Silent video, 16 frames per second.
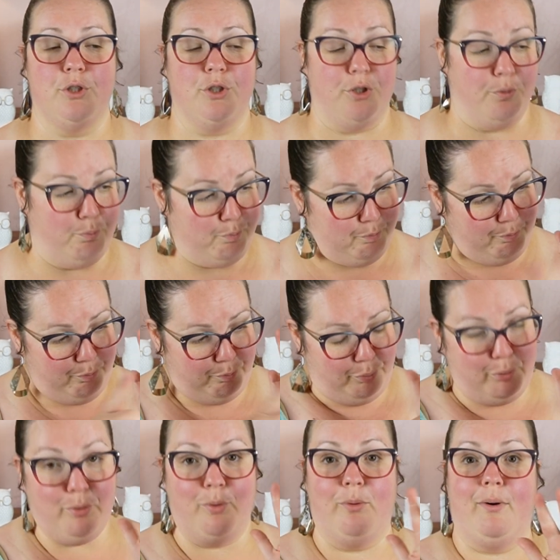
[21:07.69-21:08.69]

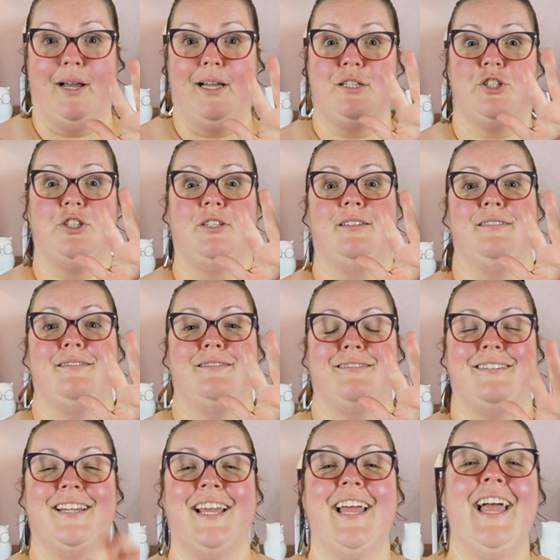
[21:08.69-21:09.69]
depression,
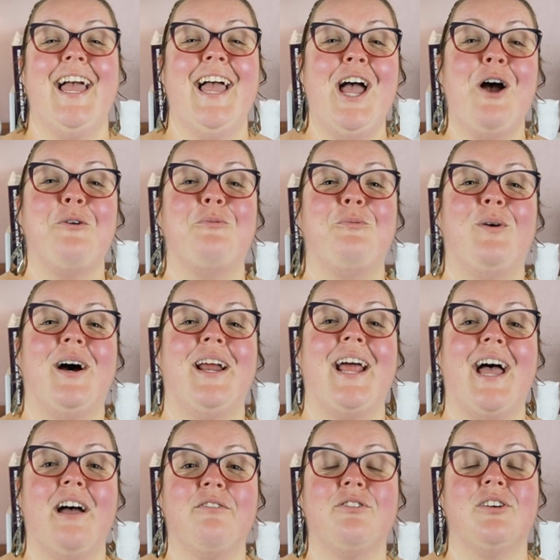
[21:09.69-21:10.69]

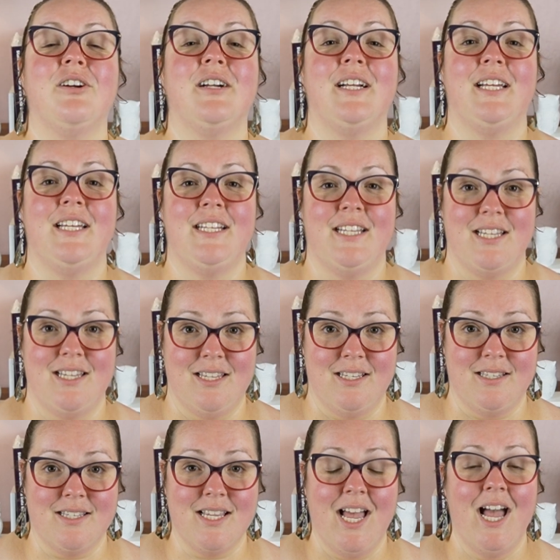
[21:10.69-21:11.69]
whatever it
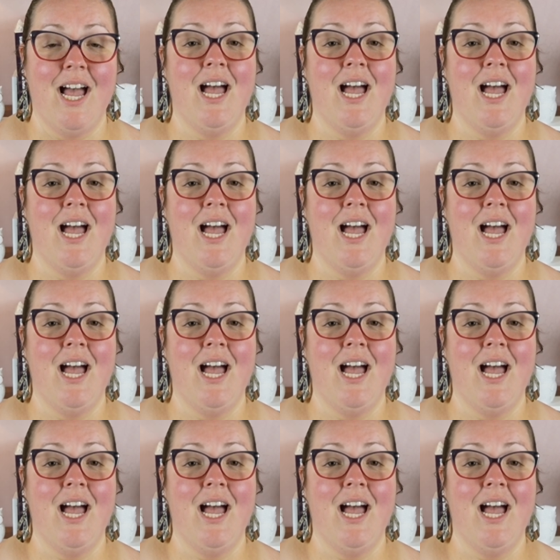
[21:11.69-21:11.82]
is.